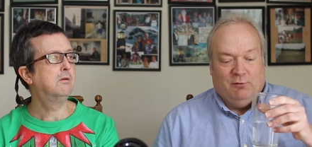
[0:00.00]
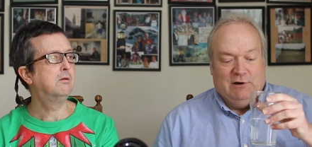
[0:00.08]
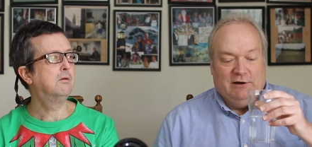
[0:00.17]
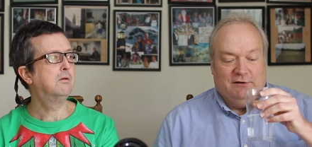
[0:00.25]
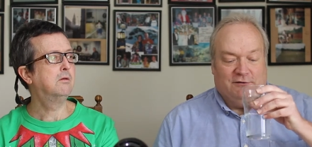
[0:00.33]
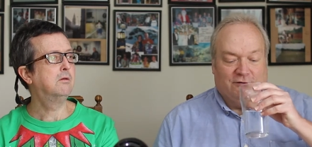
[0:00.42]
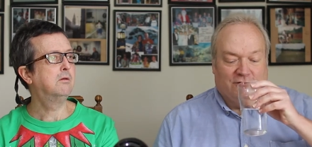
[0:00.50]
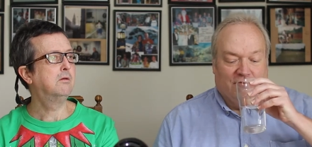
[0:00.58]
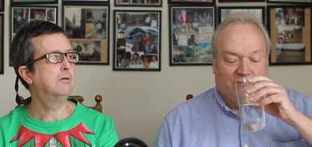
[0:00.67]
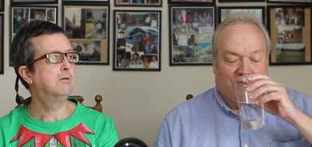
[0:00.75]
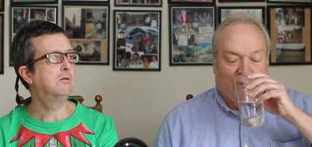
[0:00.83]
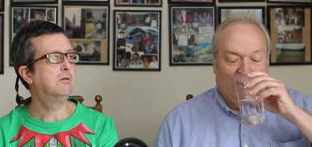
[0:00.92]
Speaker 1: we didn't
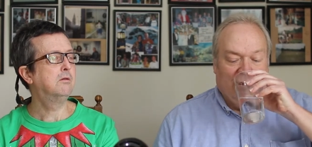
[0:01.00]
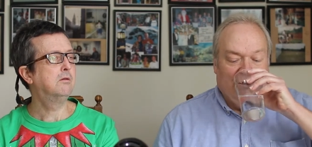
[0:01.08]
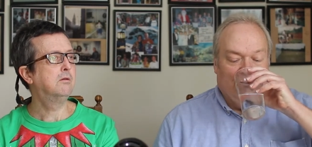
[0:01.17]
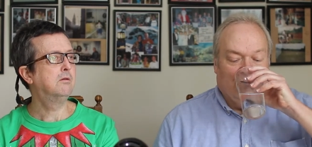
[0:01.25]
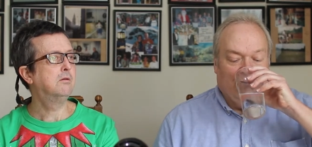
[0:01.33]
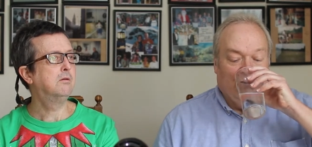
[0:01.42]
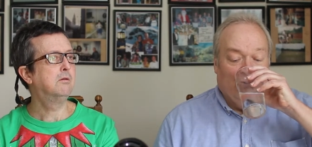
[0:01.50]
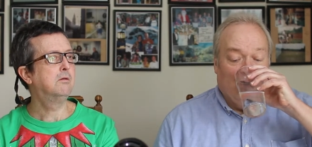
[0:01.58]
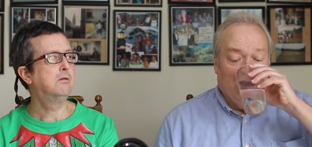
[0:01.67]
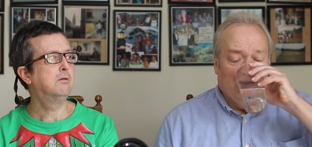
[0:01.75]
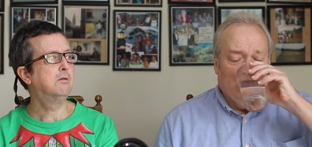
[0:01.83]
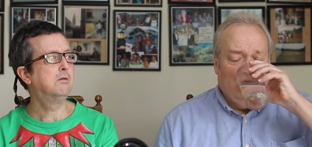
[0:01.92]
deserve to win, but we
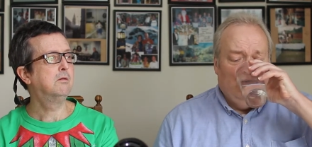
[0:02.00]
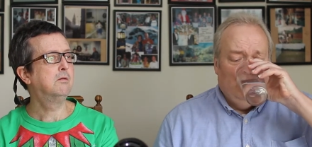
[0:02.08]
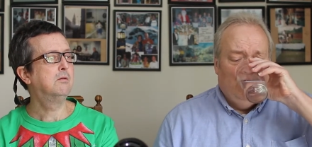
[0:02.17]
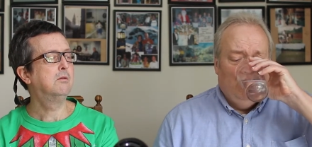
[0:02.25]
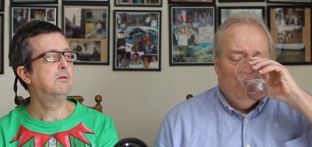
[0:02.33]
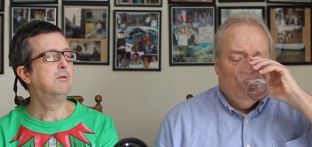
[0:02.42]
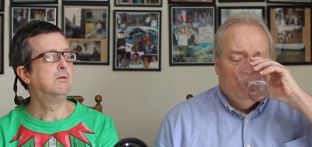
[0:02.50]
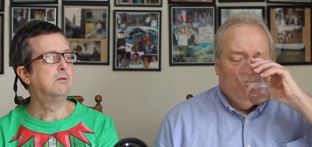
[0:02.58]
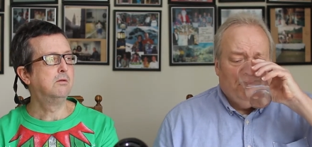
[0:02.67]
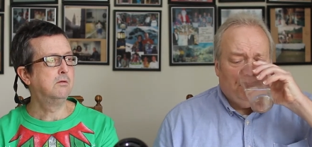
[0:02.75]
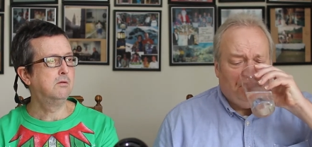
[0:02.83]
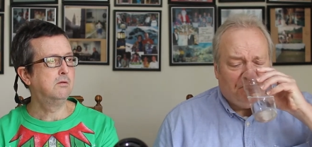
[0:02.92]
won.
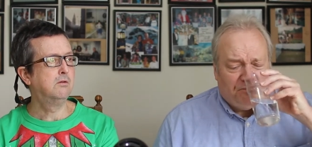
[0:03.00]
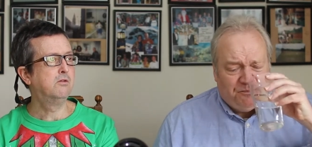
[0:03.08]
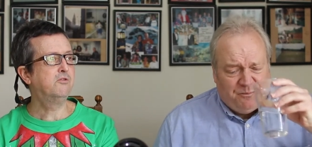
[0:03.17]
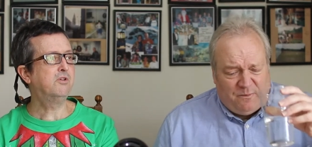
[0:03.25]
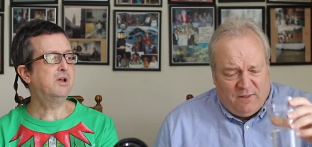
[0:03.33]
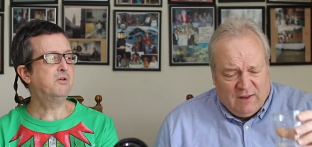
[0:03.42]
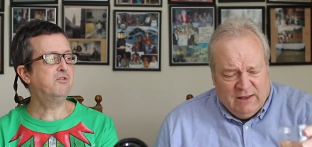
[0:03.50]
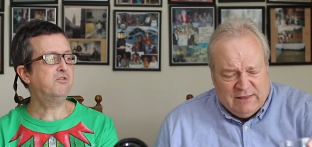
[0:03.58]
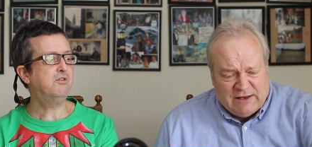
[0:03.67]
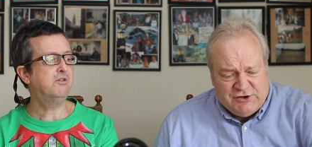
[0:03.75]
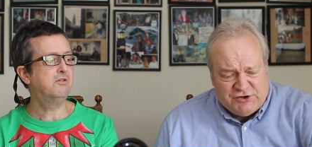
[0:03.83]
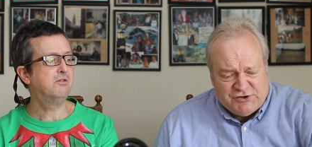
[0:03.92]
So that was.
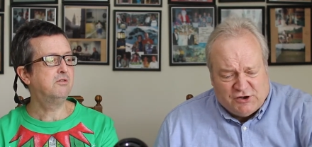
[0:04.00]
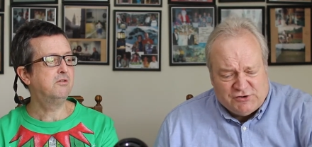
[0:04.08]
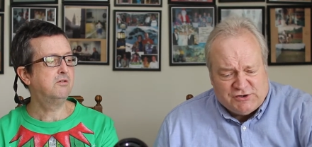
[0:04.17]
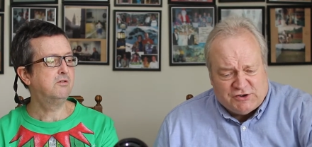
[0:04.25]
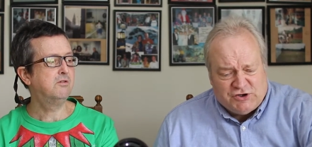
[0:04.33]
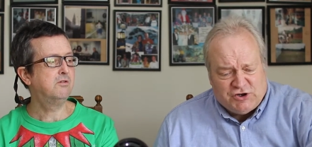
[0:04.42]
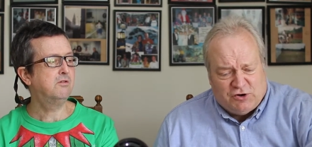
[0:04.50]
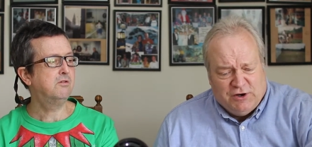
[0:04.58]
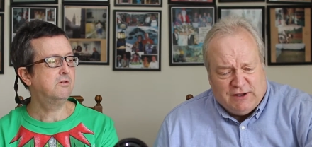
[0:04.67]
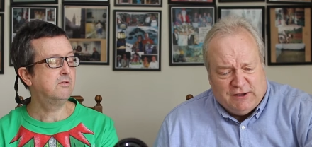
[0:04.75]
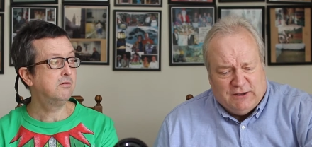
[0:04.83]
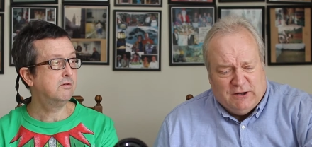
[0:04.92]
And a, that just goes to show
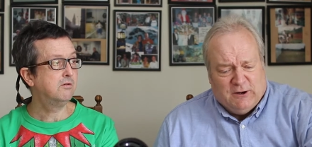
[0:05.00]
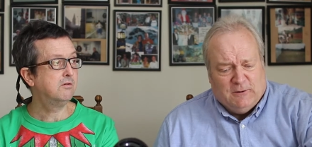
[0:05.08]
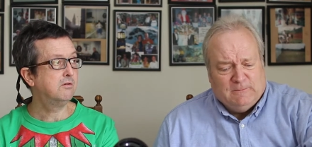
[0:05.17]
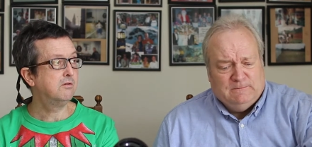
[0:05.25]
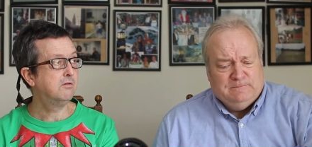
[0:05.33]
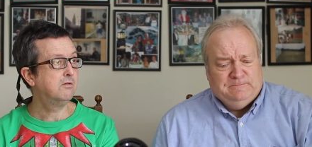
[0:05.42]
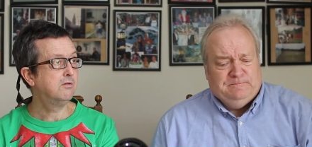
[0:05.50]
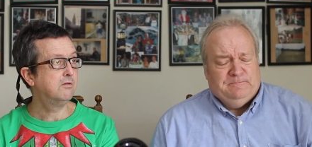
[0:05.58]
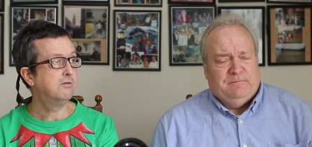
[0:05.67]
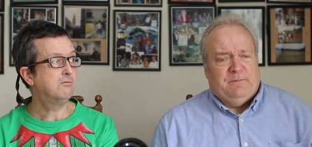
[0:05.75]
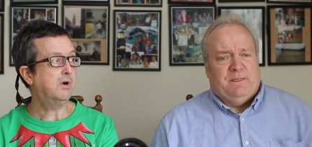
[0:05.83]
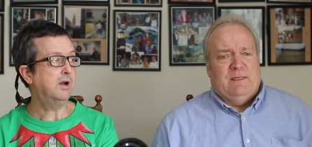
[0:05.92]
you, you know
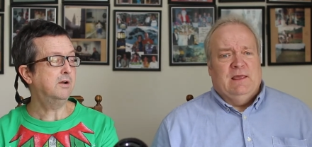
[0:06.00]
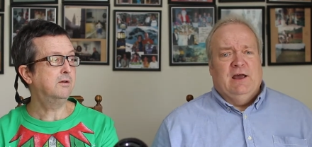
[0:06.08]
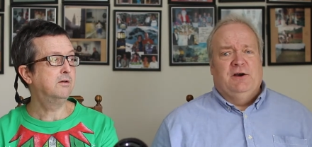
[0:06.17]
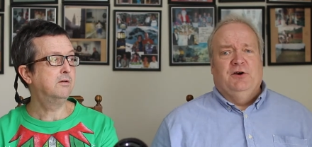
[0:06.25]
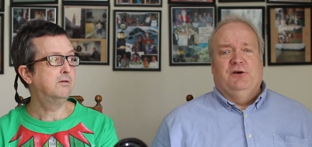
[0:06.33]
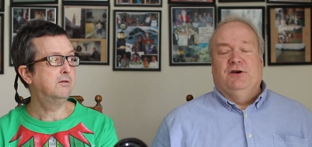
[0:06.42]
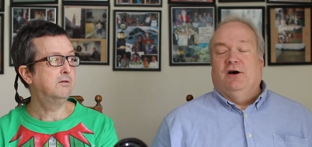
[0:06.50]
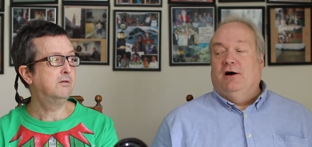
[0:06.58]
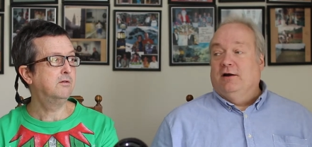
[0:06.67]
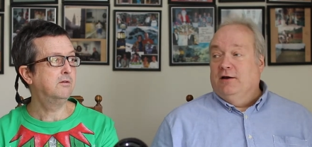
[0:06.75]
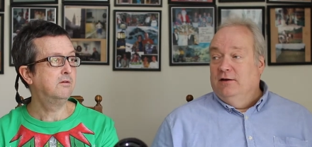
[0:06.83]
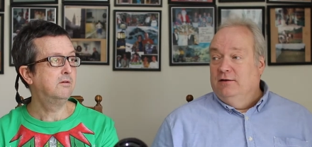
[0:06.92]
Speaker 2: right. the
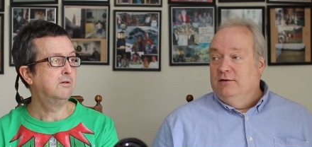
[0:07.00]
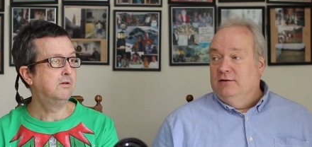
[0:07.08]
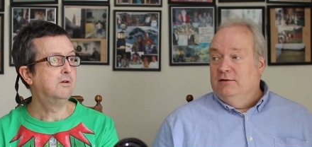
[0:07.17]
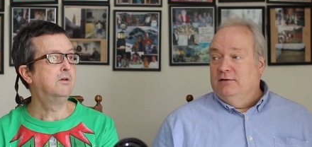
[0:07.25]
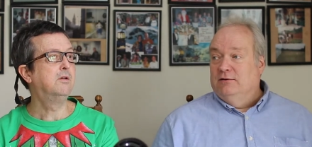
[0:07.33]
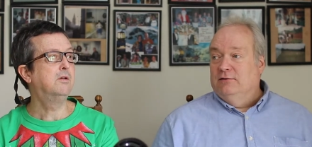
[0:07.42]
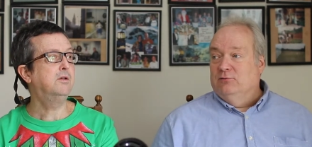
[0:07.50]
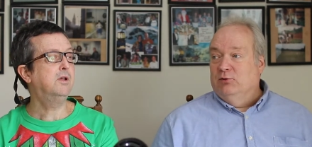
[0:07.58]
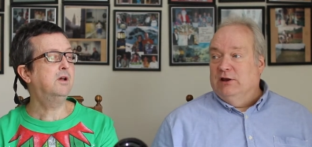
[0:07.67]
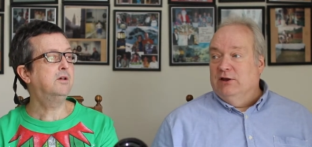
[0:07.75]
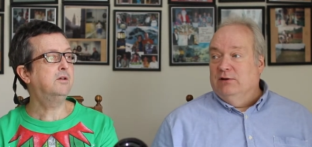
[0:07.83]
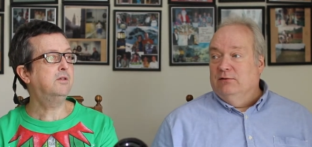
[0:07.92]
underdog.
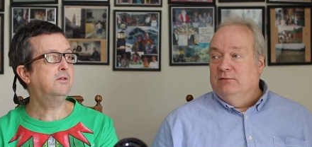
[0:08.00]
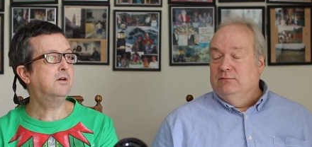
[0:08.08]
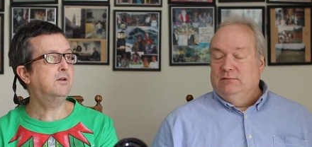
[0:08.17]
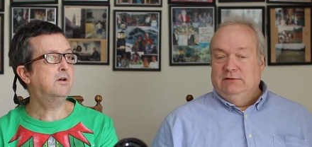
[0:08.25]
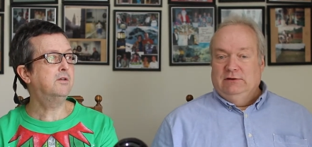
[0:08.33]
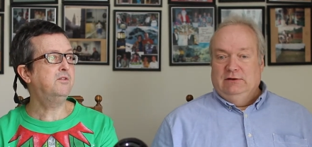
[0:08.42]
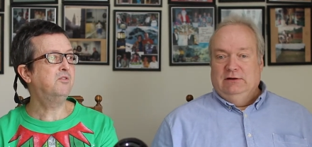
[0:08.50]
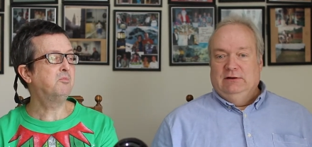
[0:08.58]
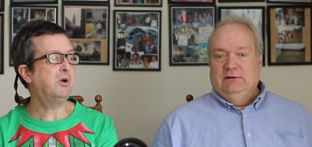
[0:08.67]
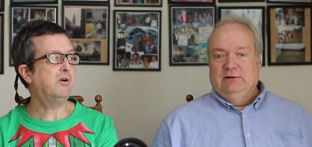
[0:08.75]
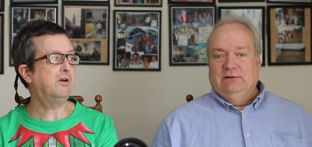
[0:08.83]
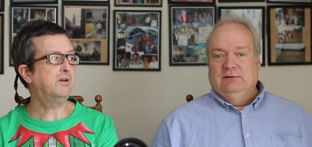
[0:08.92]
Yeah, they thought, oh, these
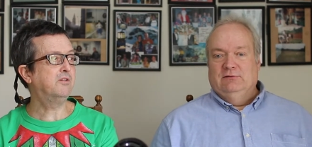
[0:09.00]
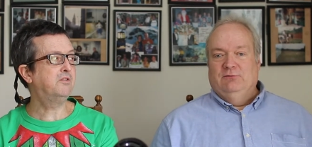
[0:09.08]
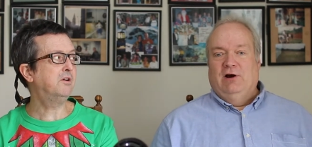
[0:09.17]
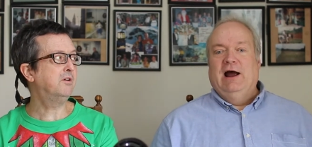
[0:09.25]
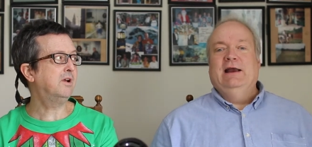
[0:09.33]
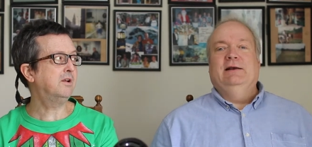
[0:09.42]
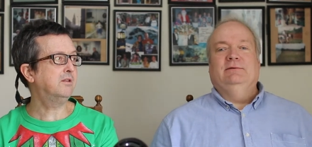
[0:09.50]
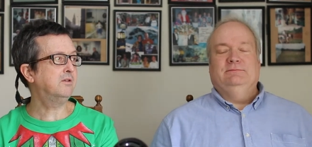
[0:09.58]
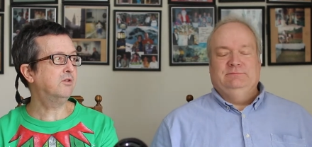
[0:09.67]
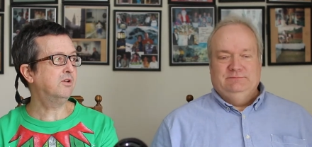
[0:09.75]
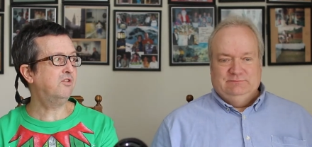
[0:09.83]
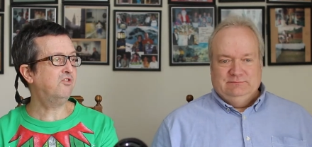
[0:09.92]
Americans, they're right.
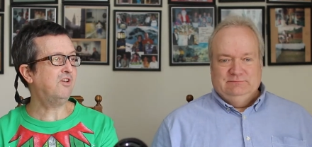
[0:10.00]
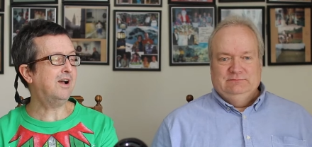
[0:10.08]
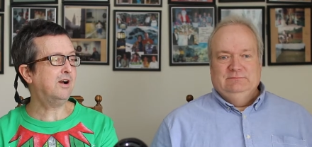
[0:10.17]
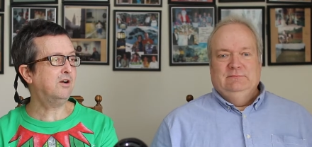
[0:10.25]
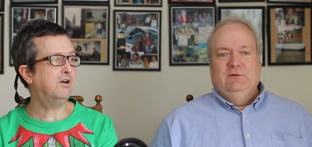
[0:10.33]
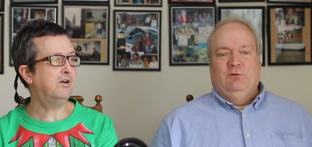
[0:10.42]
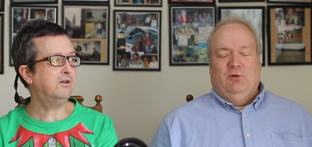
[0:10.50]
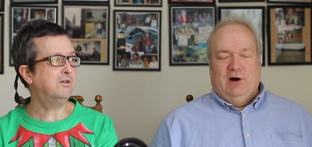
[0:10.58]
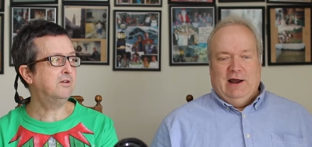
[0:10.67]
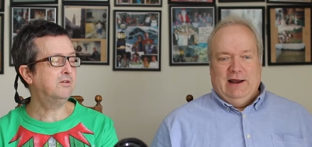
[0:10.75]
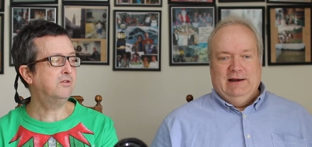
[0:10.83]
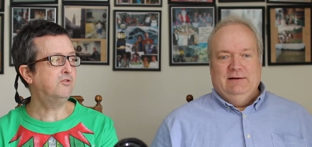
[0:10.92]
not good at soccer.
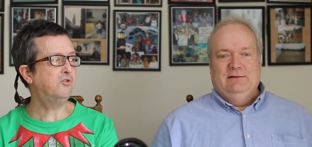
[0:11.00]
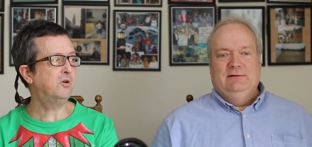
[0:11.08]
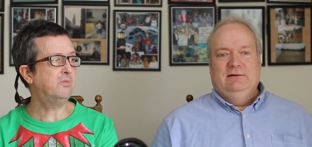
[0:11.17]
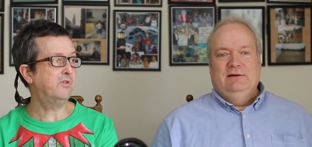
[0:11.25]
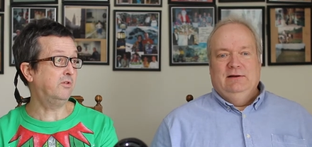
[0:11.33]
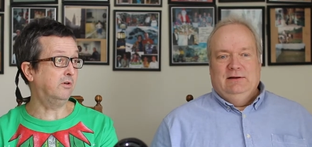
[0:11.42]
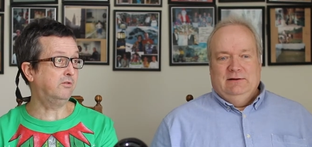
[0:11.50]
right. The Germans are